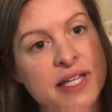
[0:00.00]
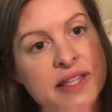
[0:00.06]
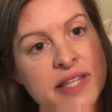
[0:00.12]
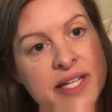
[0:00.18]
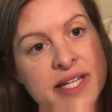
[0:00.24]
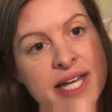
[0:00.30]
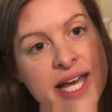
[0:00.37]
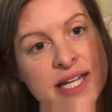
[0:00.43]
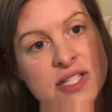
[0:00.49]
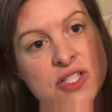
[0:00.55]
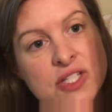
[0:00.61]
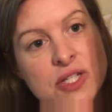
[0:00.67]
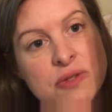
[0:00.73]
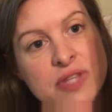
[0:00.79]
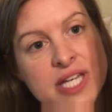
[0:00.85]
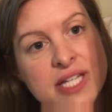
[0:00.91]
next
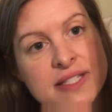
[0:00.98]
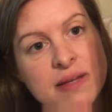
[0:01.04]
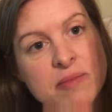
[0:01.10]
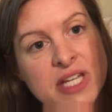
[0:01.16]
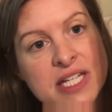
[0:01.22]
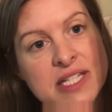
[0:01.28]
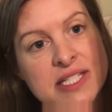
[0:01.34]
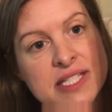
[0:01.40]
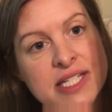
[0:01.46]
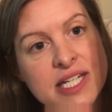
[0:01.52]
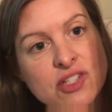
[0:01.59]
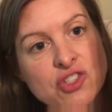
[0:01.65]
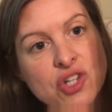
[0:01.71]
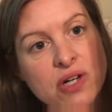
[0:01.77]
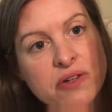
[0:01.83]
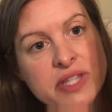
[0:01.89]
two things I'm going to
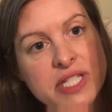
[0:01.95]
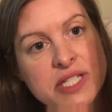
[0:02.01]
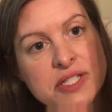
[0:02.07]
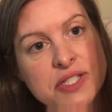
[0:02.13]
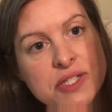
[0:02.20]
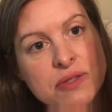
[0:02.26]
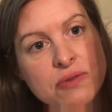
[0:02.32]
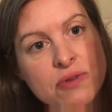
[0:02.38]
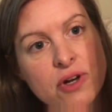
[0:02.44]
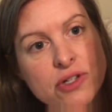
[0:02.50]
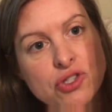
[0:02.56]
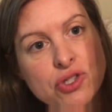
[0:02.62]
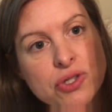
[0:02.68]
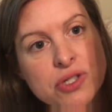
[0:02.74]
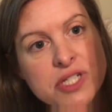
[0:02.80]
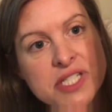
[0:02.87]
stitch are these two
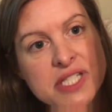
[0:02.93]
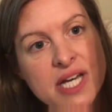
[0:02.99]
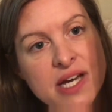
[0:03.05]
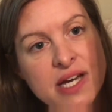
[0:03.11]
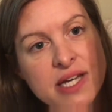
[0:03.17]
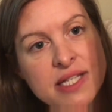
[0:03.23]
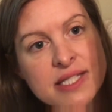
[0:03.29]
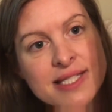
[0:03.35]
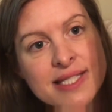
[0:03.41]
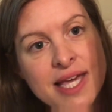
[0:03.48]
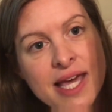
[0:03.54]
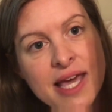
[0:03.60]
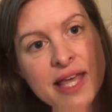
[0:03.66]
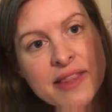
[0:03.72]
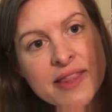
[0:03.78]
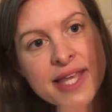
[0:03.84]
larger designs.
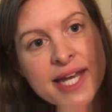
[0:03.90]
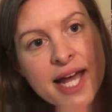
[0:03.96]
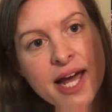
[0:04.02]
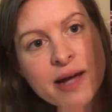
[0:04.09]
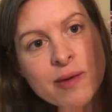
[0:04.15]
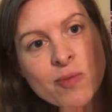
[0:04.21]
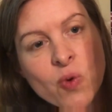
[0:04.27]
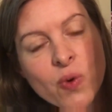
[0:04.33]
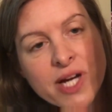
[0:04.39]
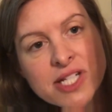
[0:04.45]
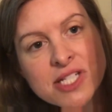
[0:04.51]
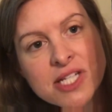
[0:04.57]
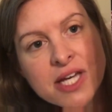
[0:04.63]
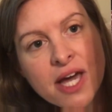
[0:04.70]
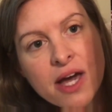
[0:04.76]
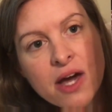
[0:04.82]
Then I'm going
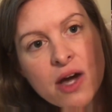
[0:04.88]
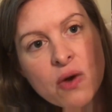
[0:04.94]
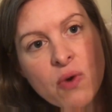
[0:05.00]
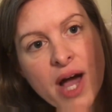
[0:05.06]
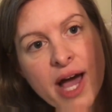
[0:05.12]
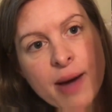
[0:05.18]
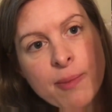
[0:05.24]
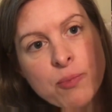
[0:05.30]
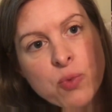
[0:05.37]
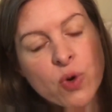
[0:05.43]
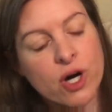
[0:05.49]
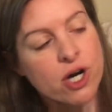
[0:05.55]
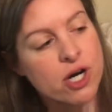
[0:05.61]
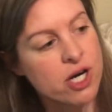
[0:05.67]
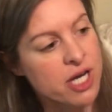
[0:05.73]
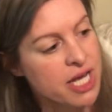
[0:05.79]
to go
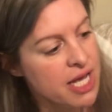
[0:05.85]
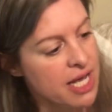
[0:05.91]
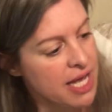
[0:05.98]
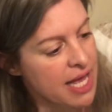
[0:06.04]
upward.